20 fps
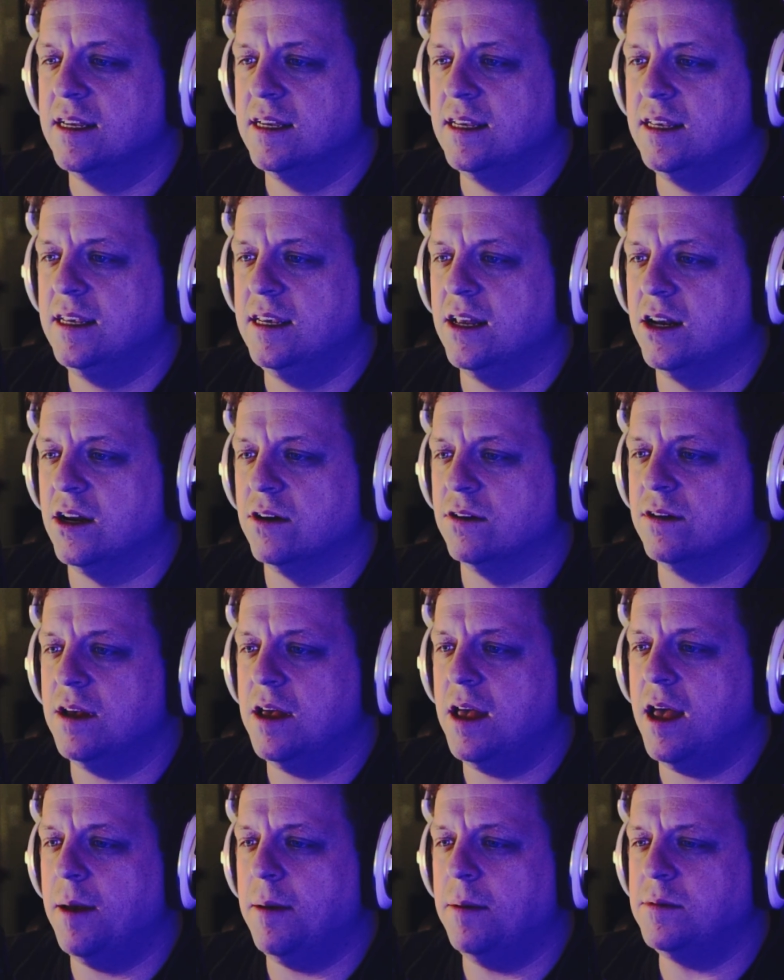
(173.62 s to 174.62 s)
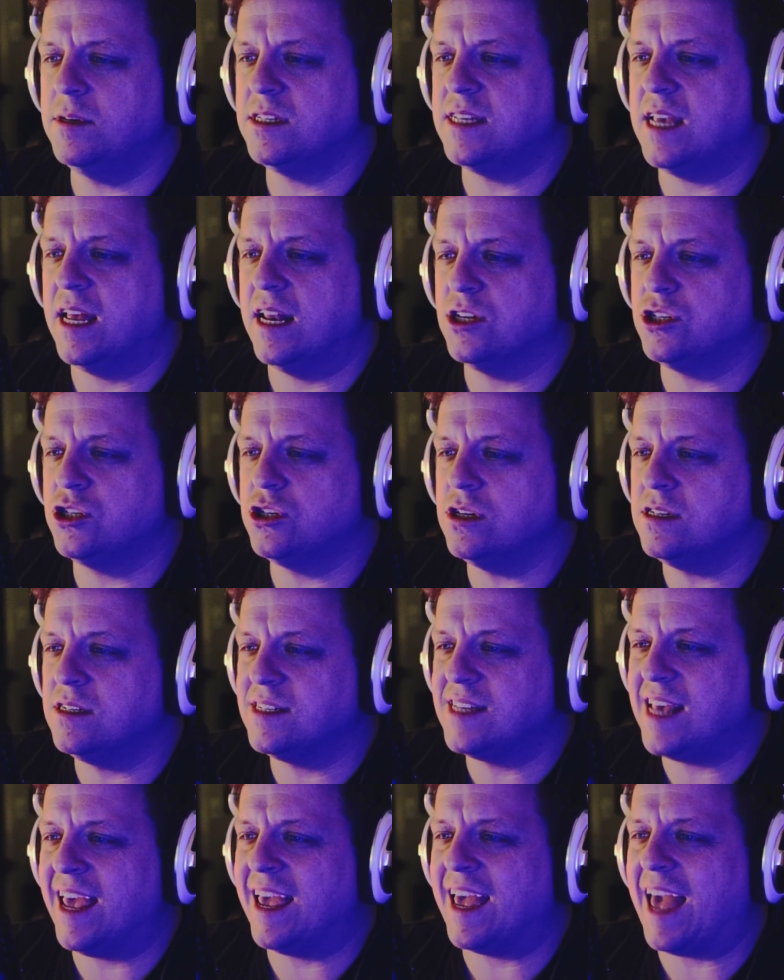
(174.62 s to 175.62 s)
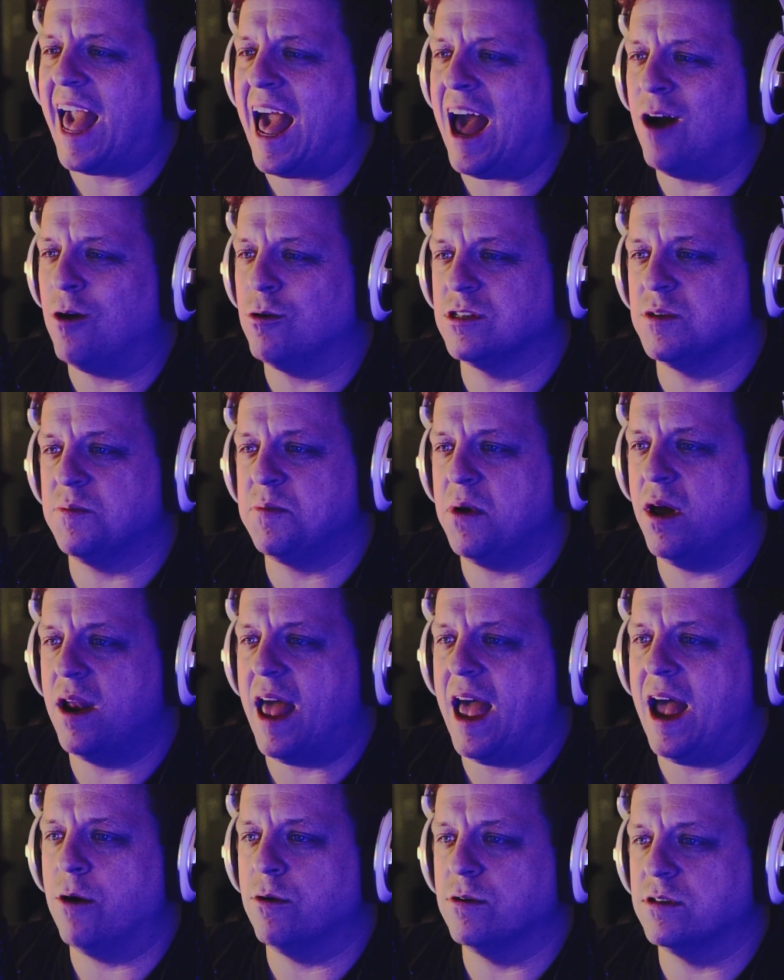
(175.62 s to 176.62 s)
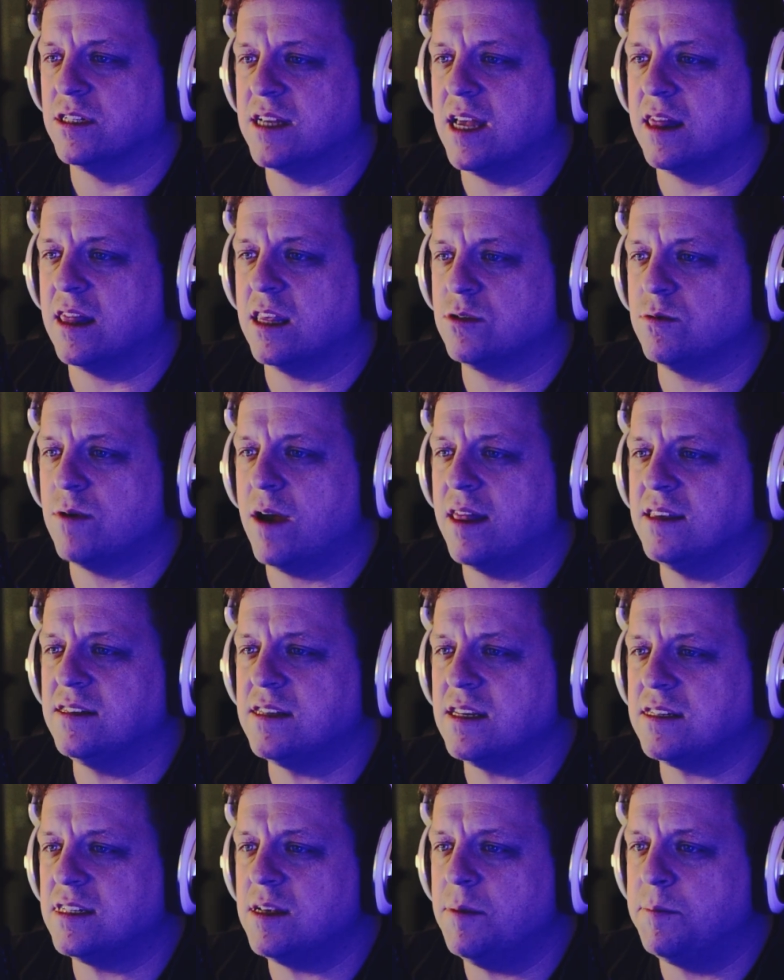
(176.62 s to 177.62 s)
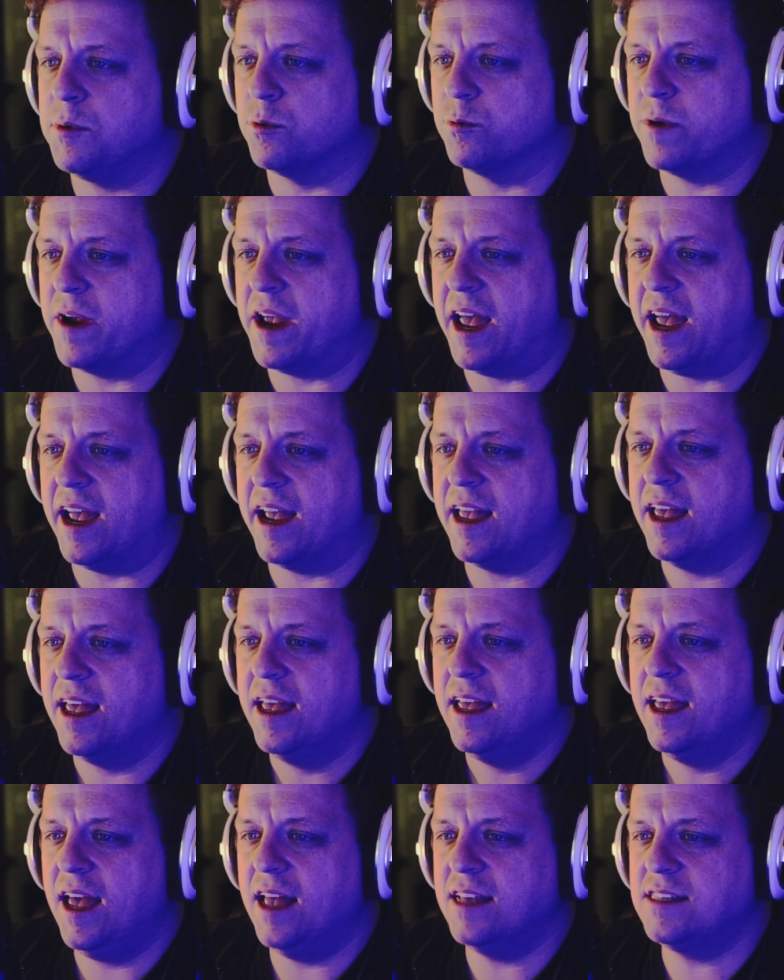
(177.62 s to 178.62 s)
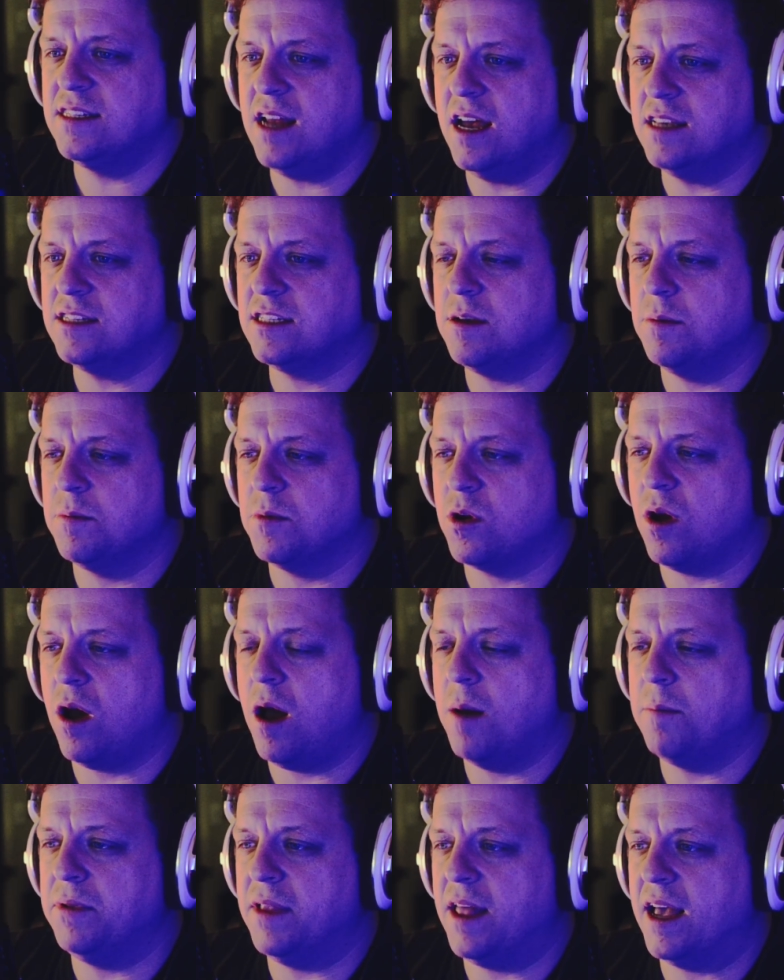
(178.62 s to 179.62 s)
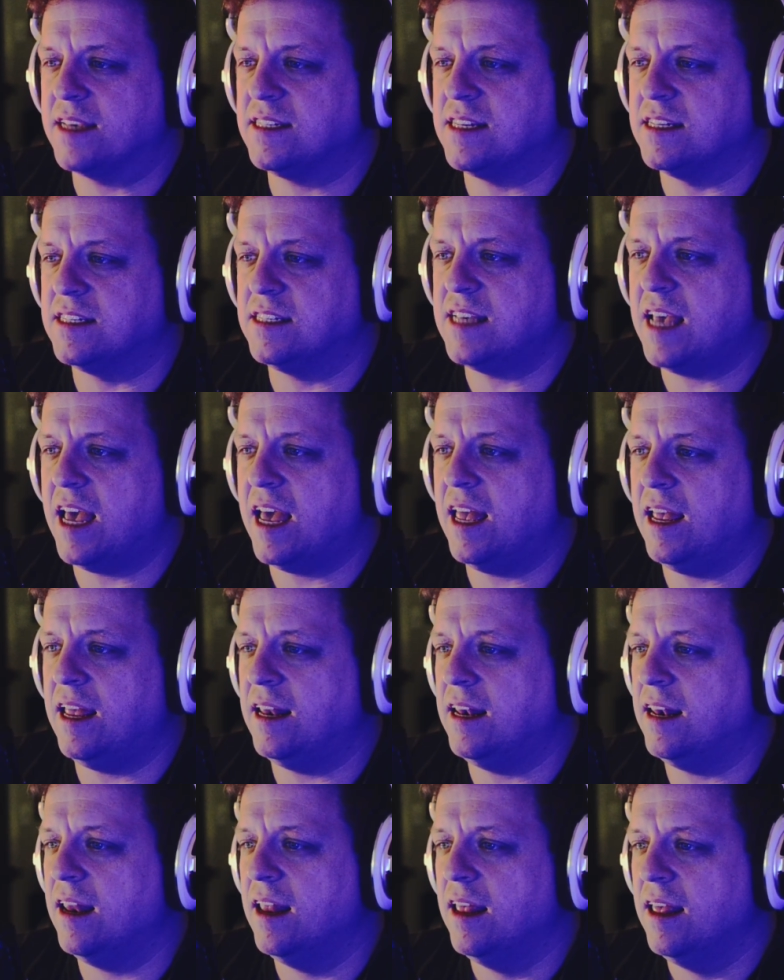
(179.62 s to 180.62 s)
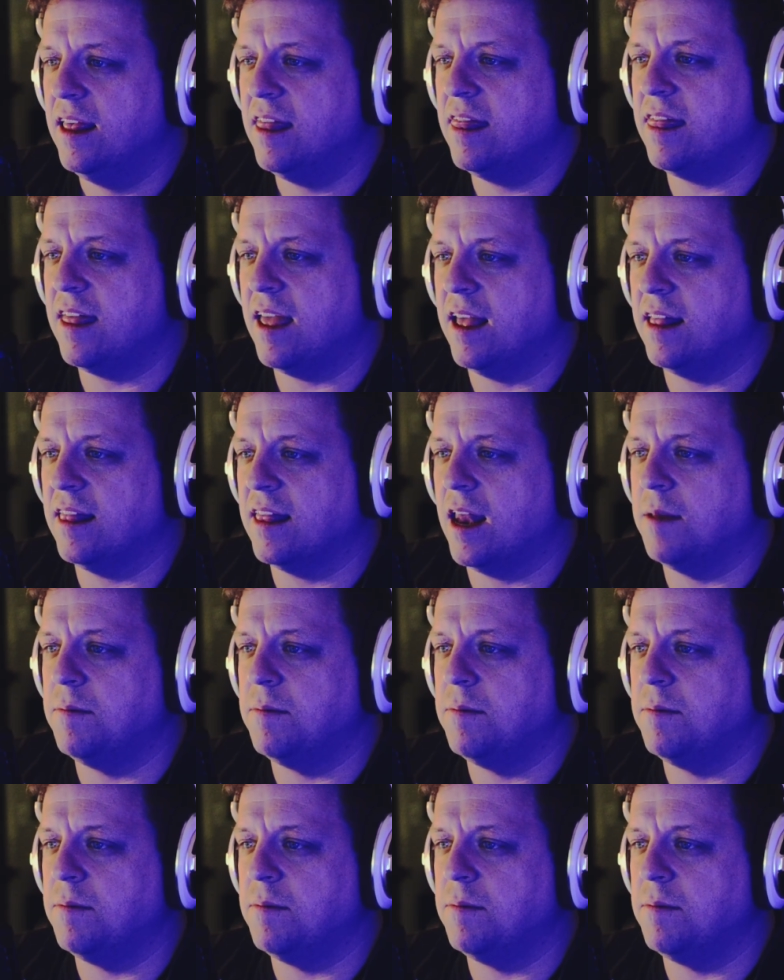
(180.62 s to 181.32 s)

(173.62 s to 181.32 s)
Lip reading: You know, I'm just saying it shouldn't take hours upon hours to get this right. This is a simple rig. It's not some complex, insane thing that I'm